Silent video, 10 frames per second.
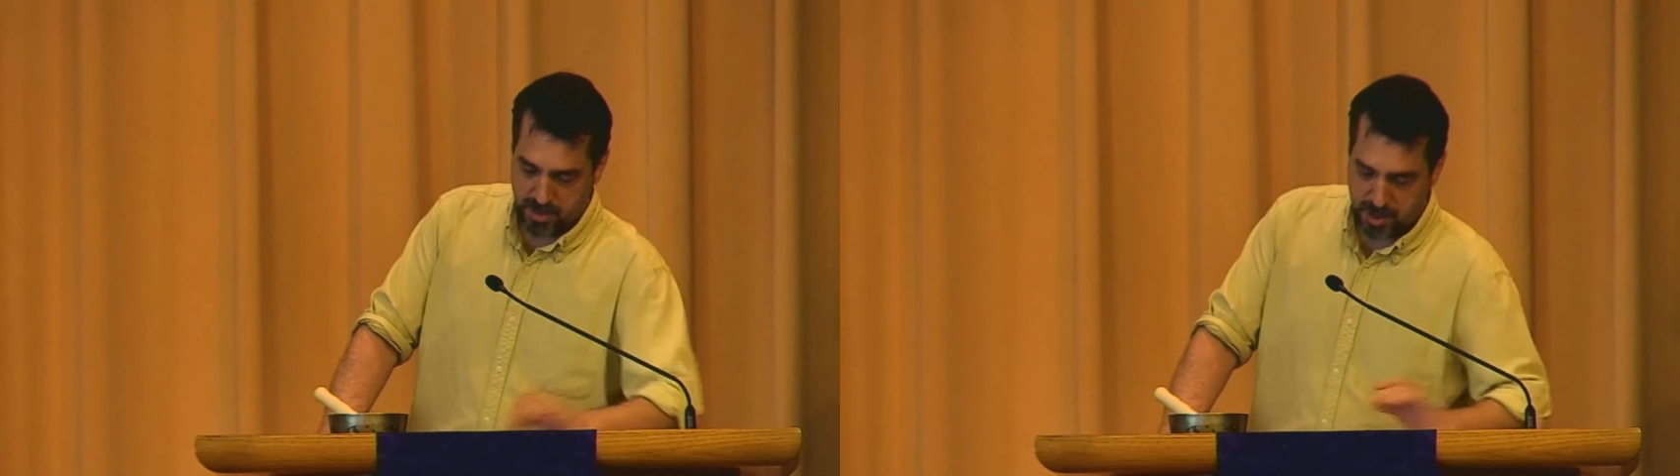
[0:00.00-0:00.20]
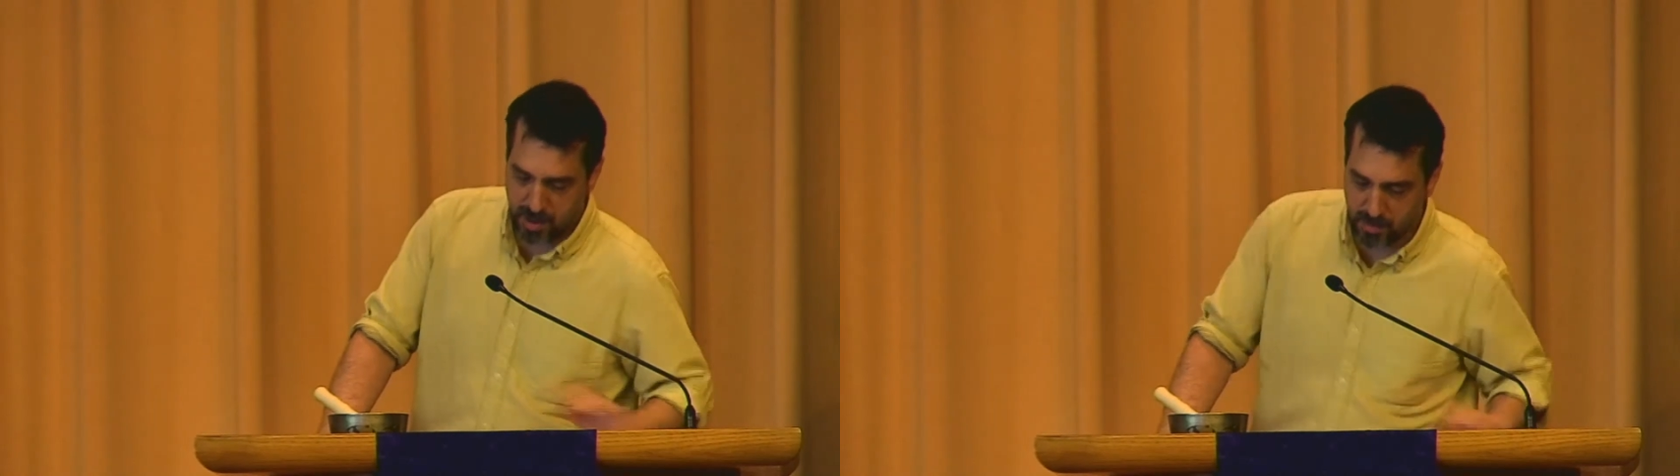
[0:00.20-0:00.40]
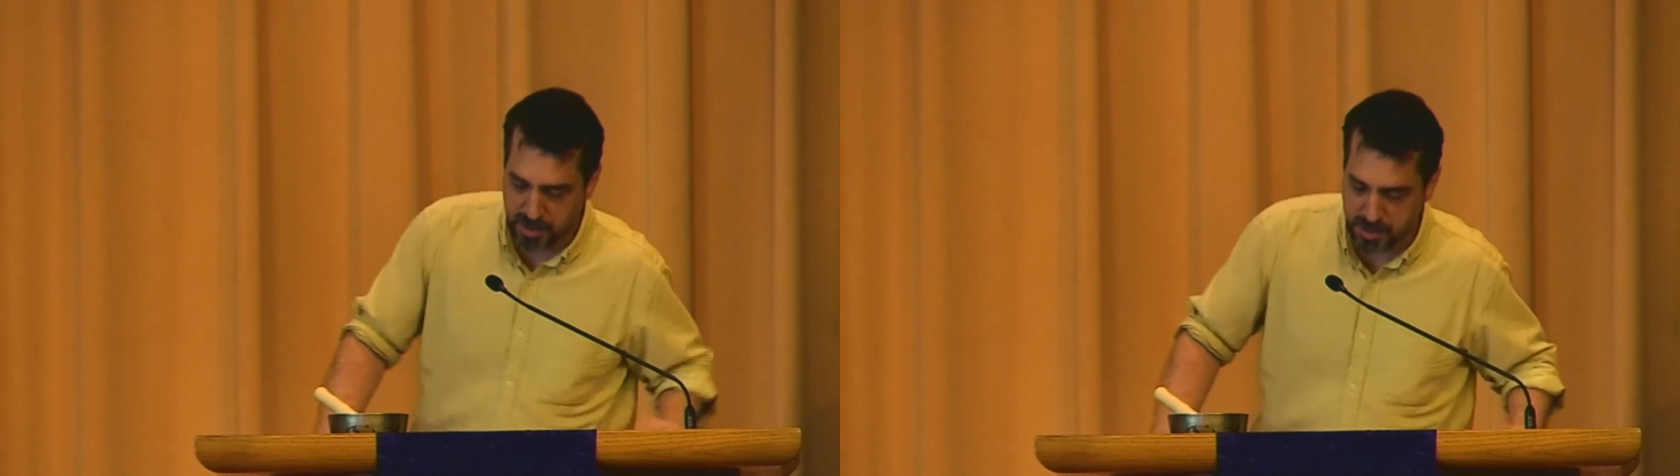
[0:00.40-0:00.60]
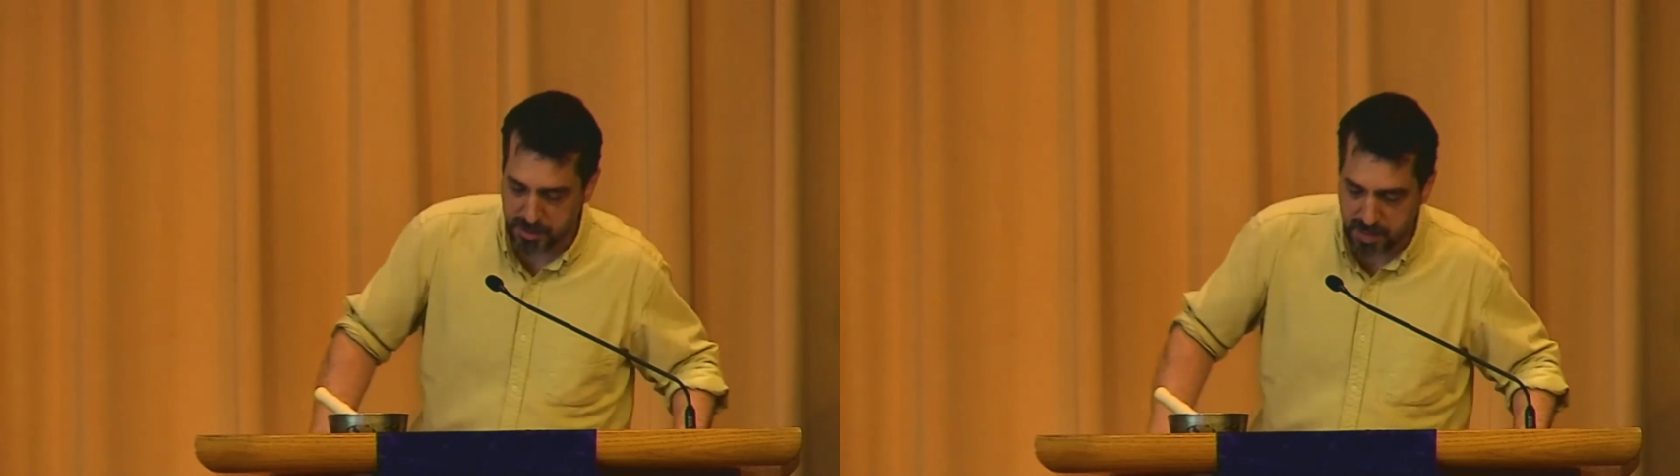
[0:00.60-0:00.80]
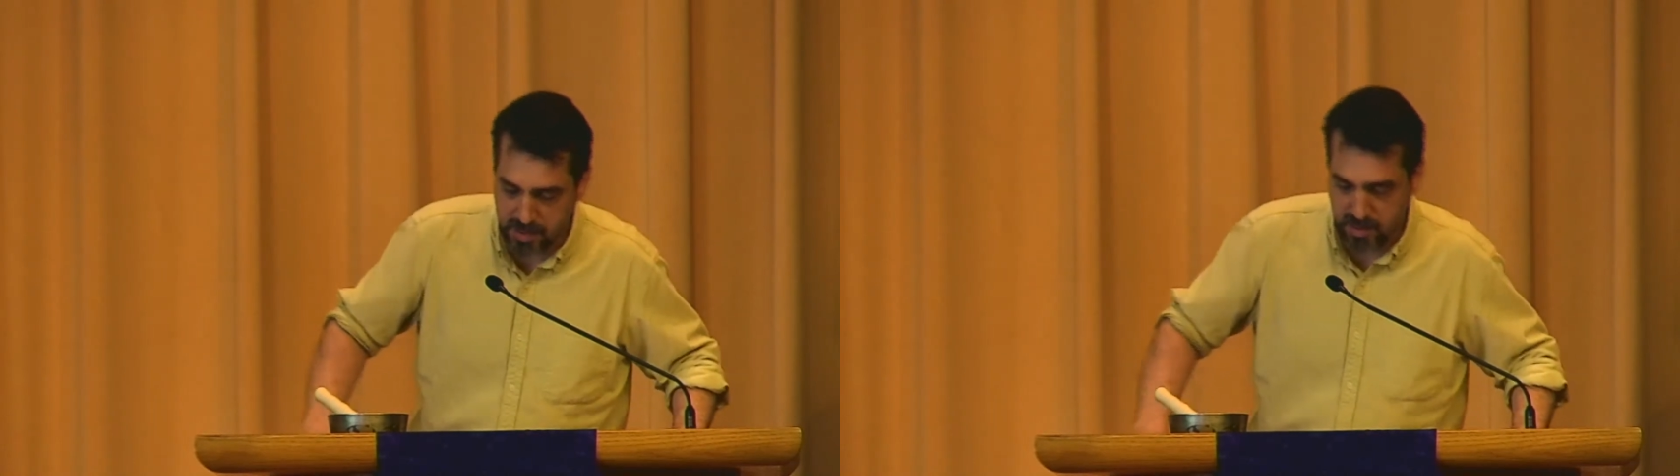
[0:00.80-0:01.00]
Generally
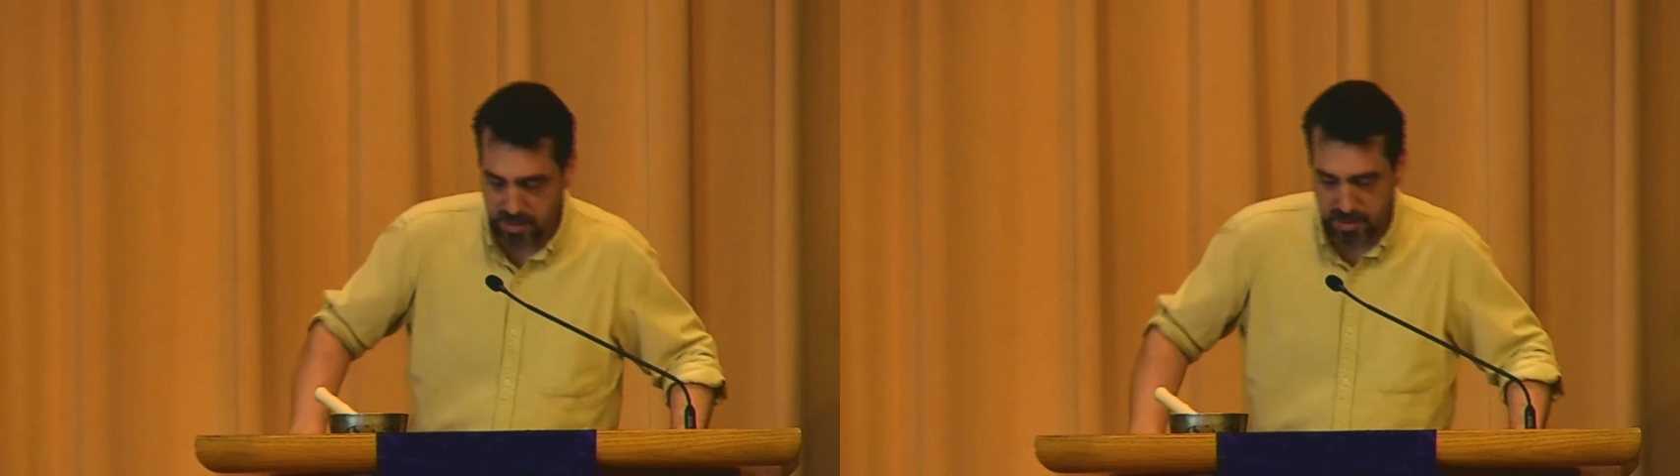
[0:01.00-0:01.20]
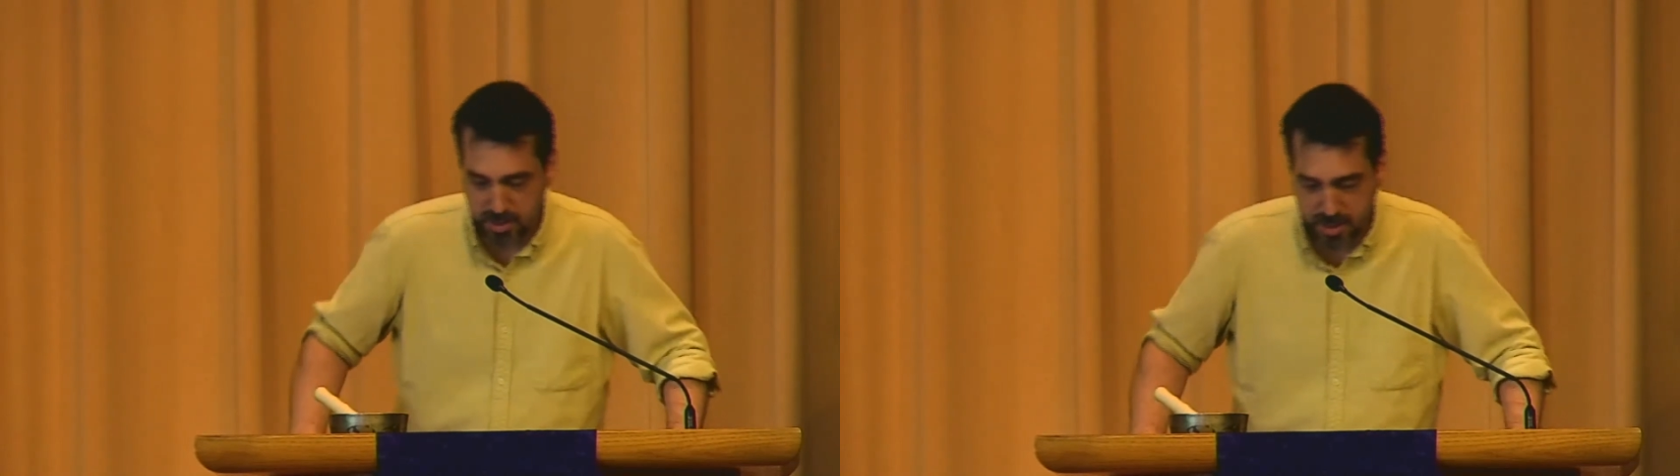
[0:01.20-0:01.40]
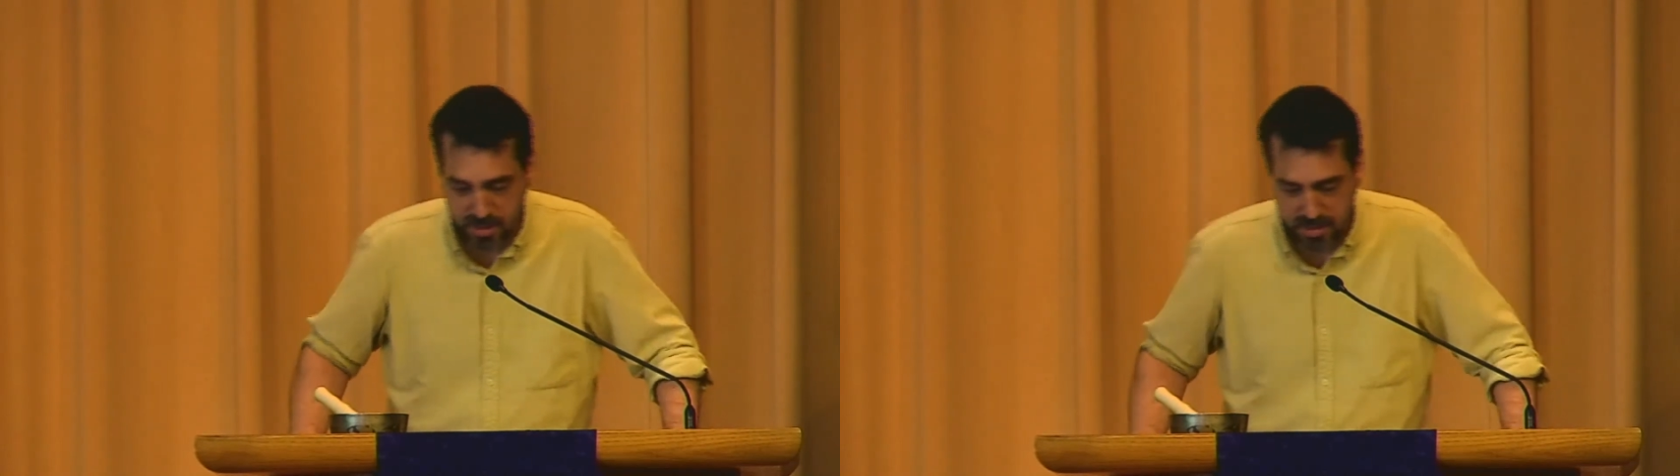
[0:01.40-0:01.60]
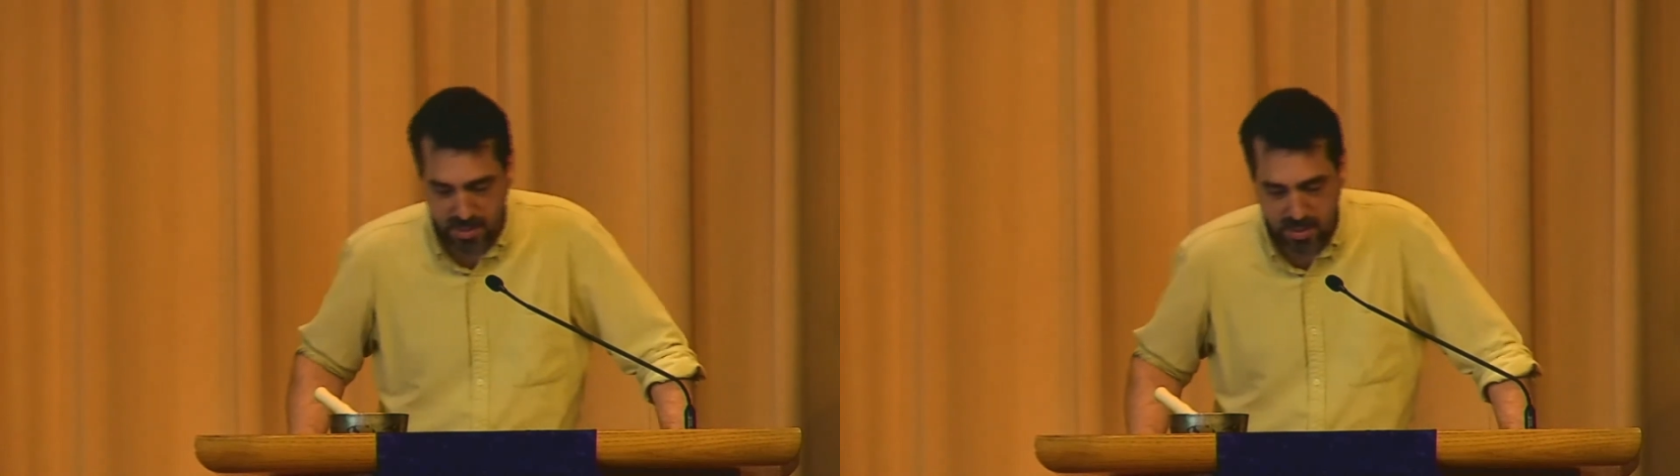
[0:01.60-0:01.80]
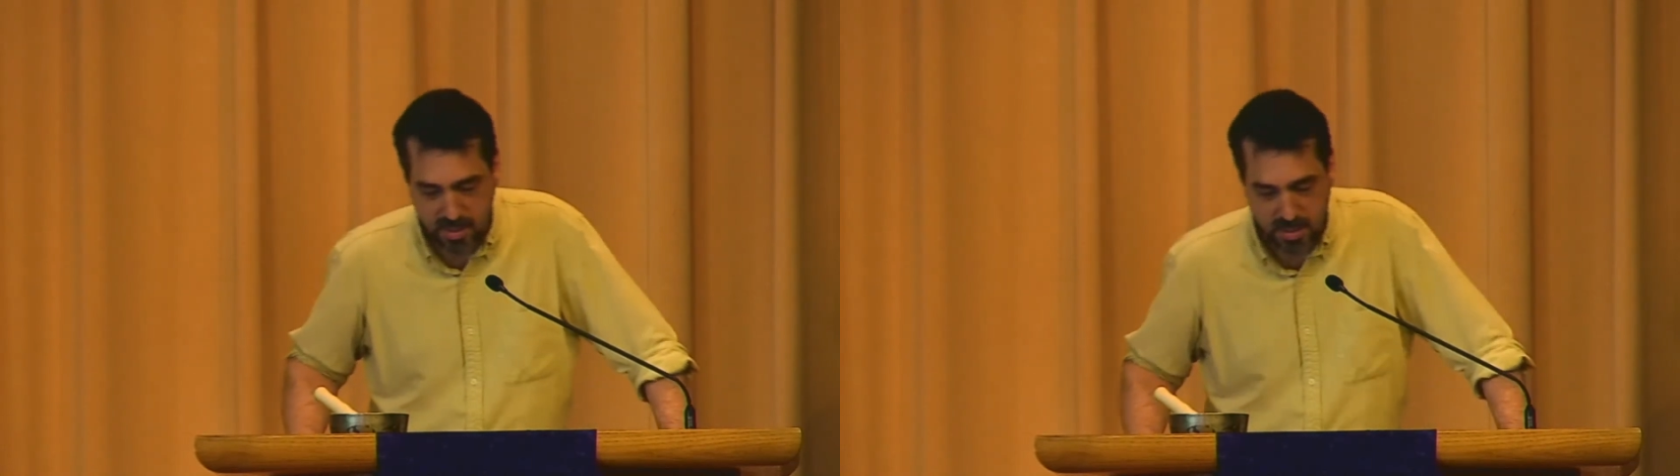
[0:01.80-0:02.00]
speaking,
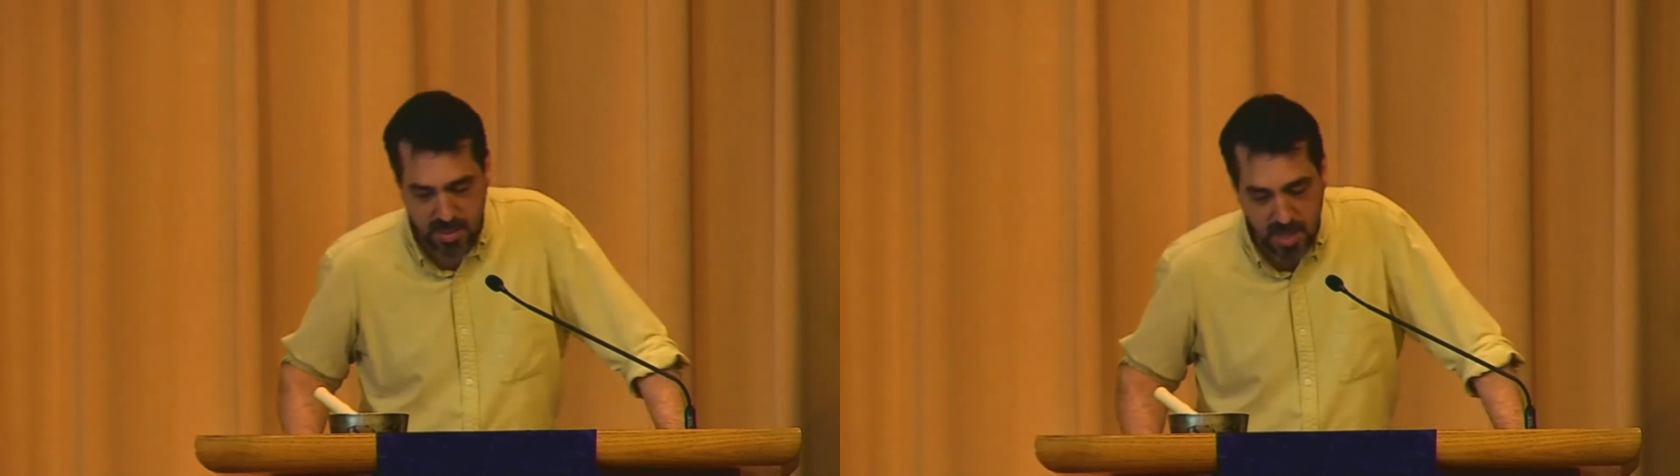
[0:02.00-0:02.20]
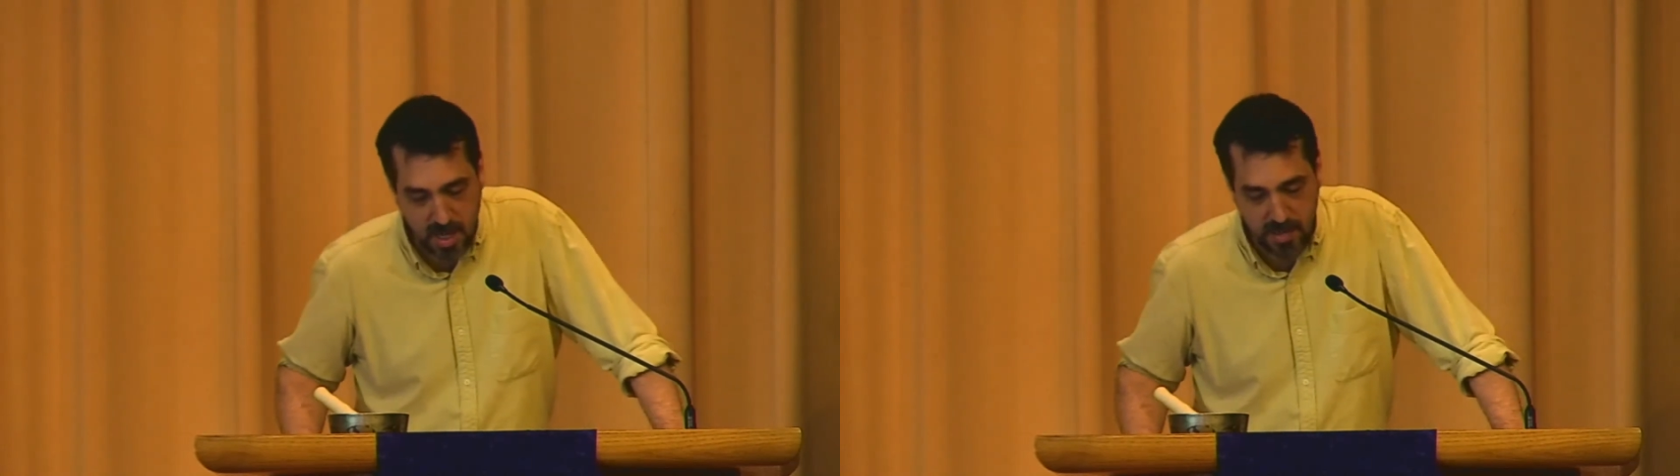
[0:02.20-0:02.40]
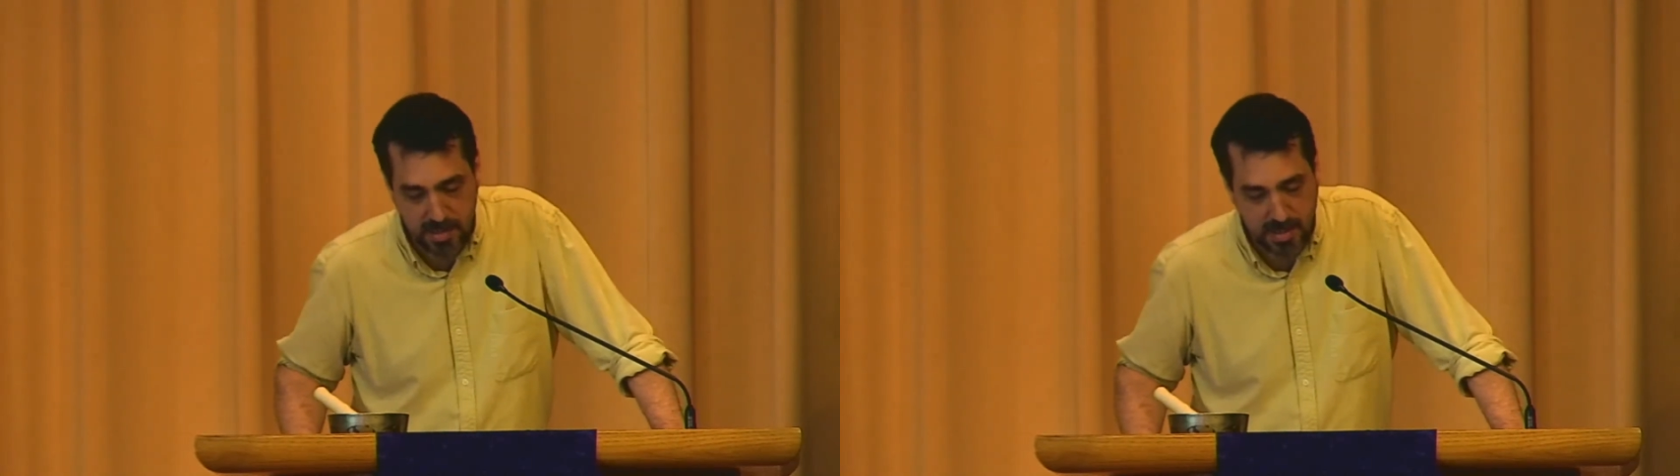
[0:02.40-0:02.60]
genocide does not